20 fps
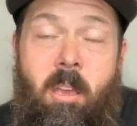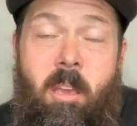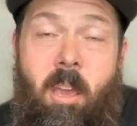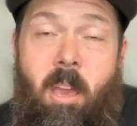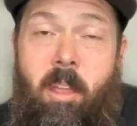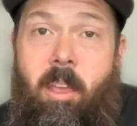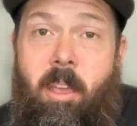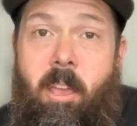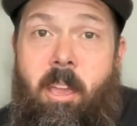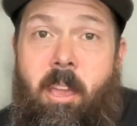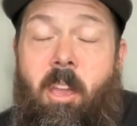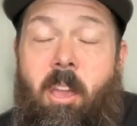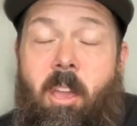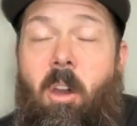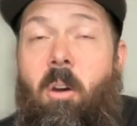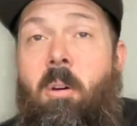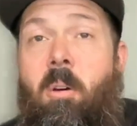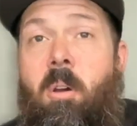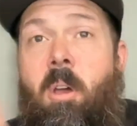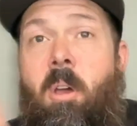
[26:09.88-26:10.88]
they can
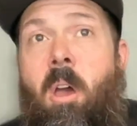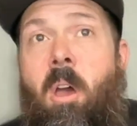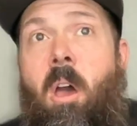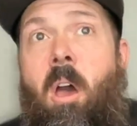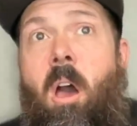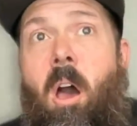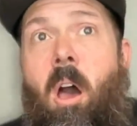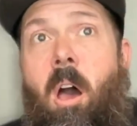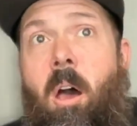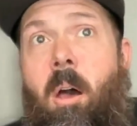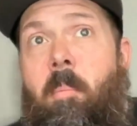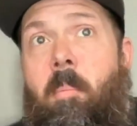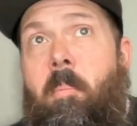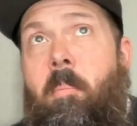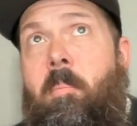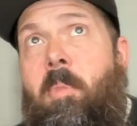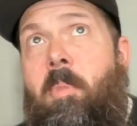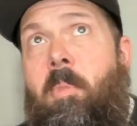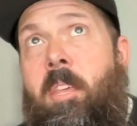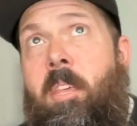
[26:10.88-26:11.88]
go.
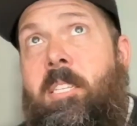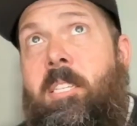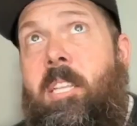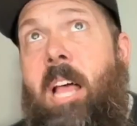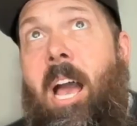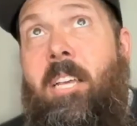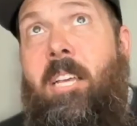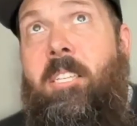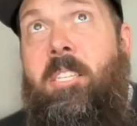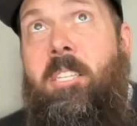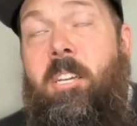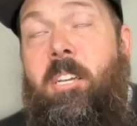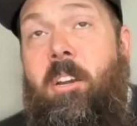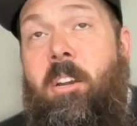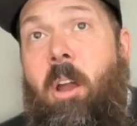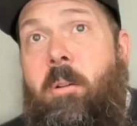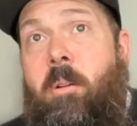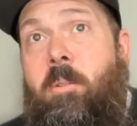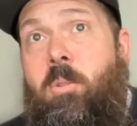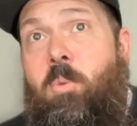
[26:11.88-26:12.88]
This last
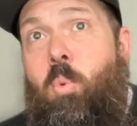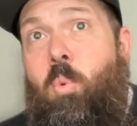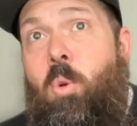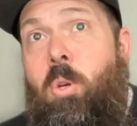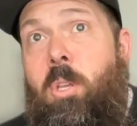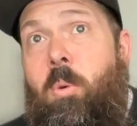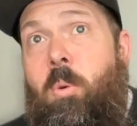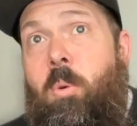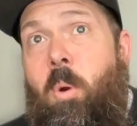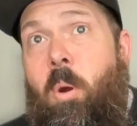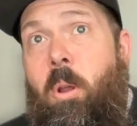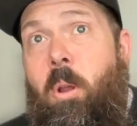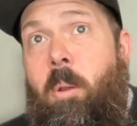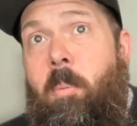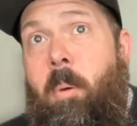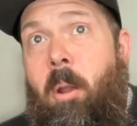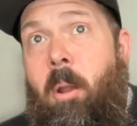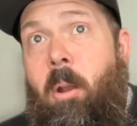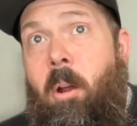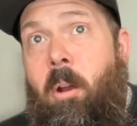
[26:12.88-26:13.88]
year, I was really worried
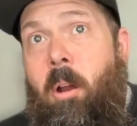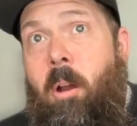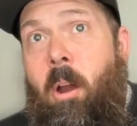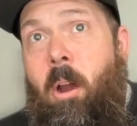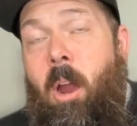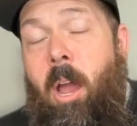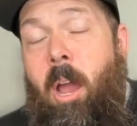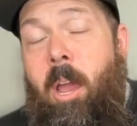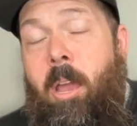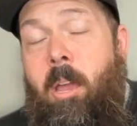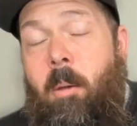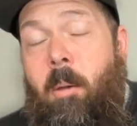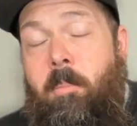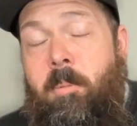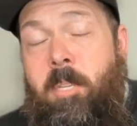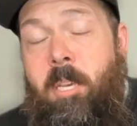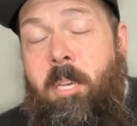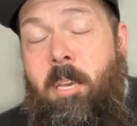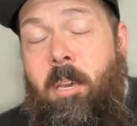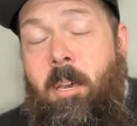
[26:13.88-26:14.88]
about our hike
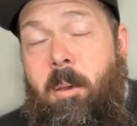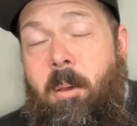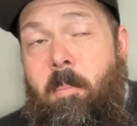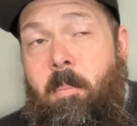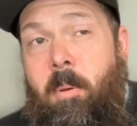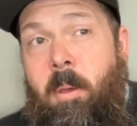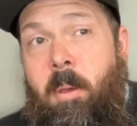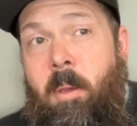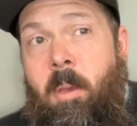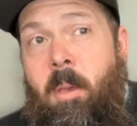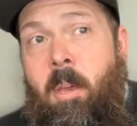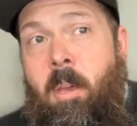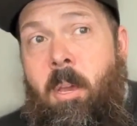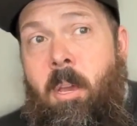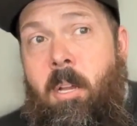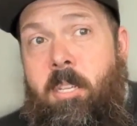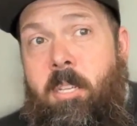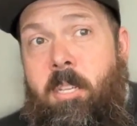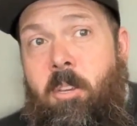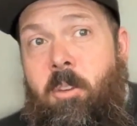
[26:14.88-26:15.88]
up temp
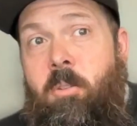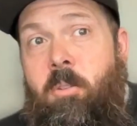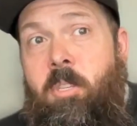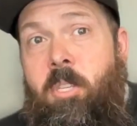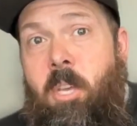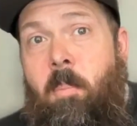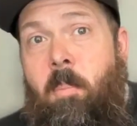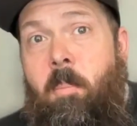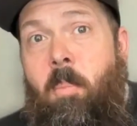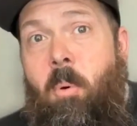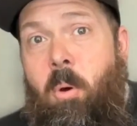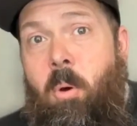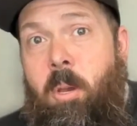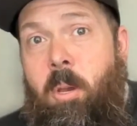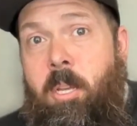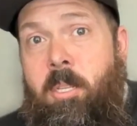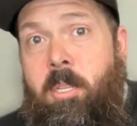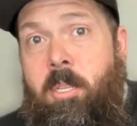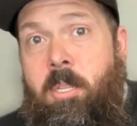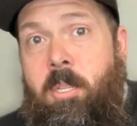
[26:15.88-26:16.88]
because I knew some
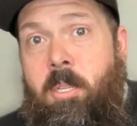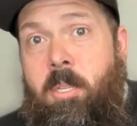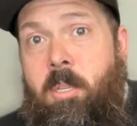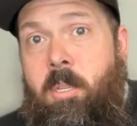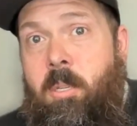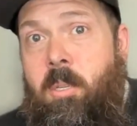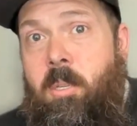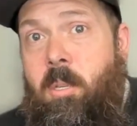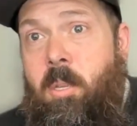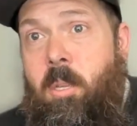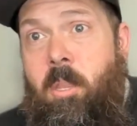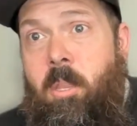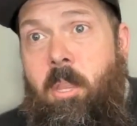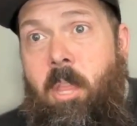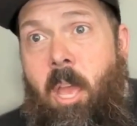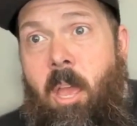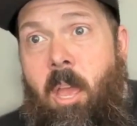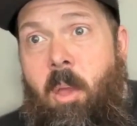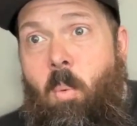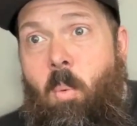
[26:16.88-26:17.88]
boys,
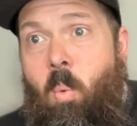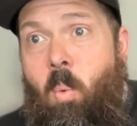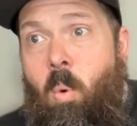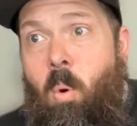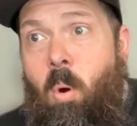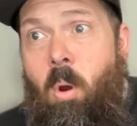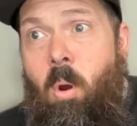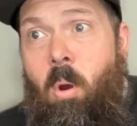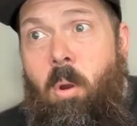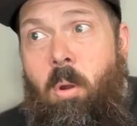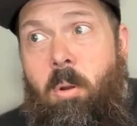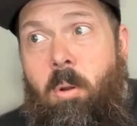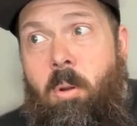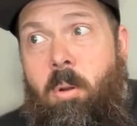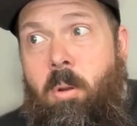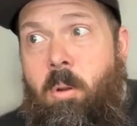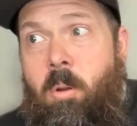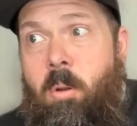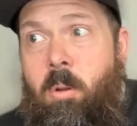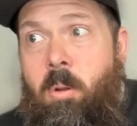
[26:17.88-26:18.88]
they weren't
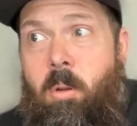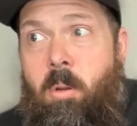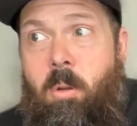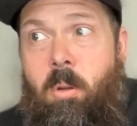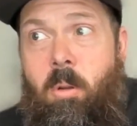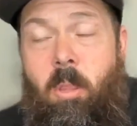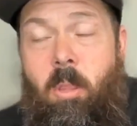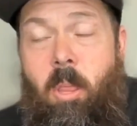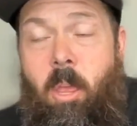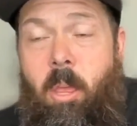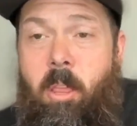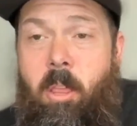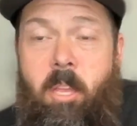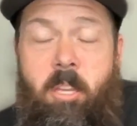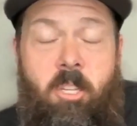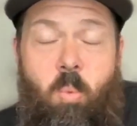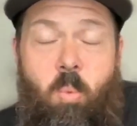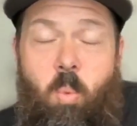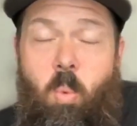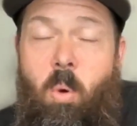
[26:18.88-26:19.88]

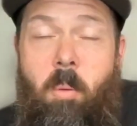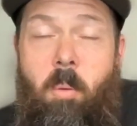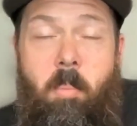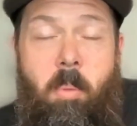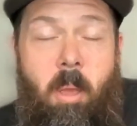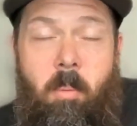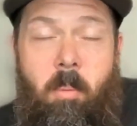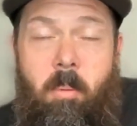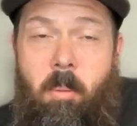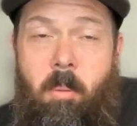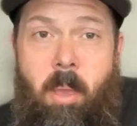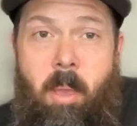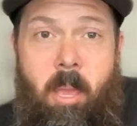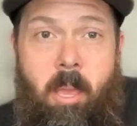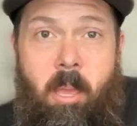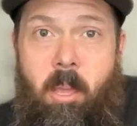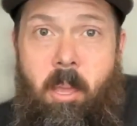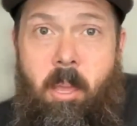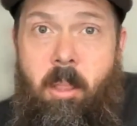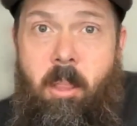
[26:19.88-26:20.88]
they just wouldn't be able to
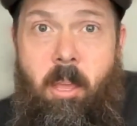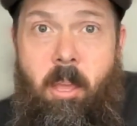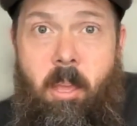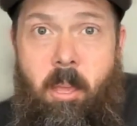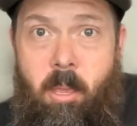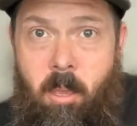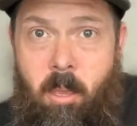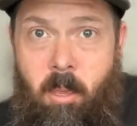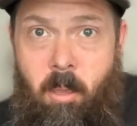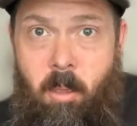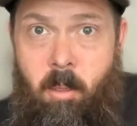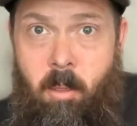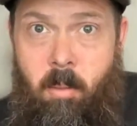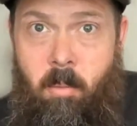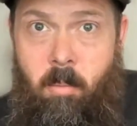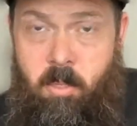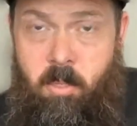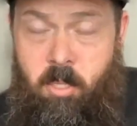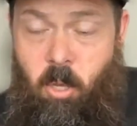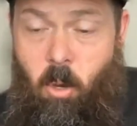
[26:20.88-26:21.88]
make it.
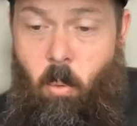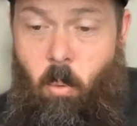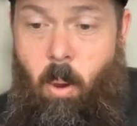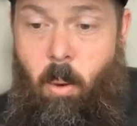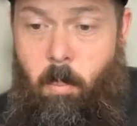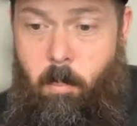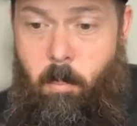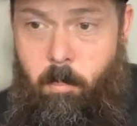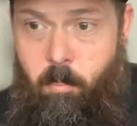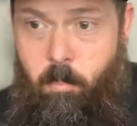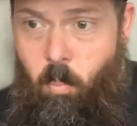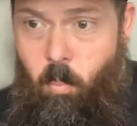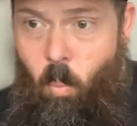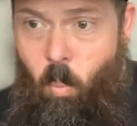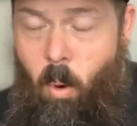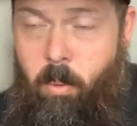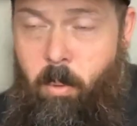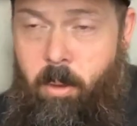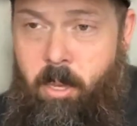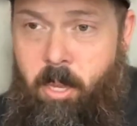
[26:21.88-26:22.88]
So
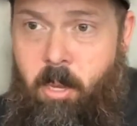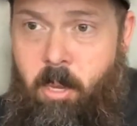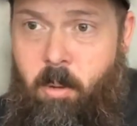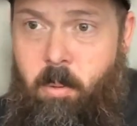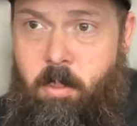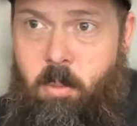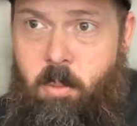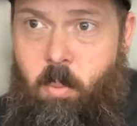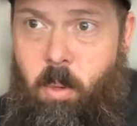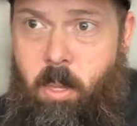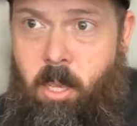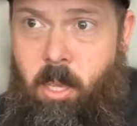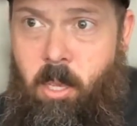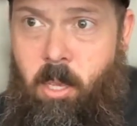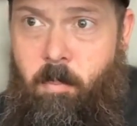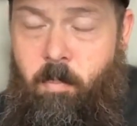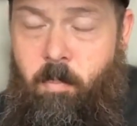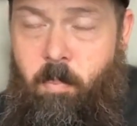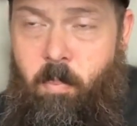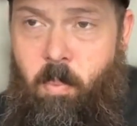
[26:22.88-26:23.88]
what we did was
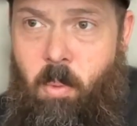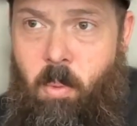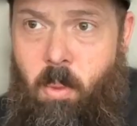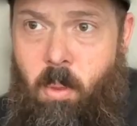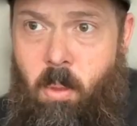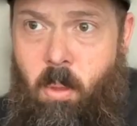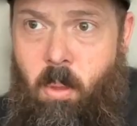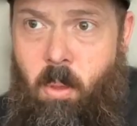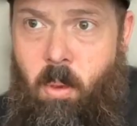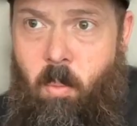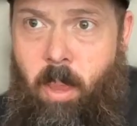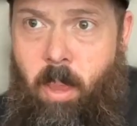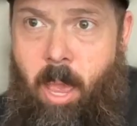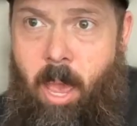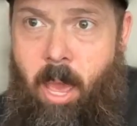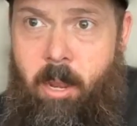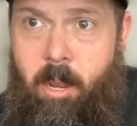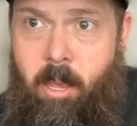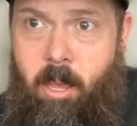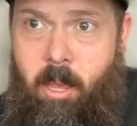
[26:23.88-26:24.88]
we
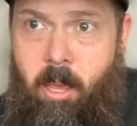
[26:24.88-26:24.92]
had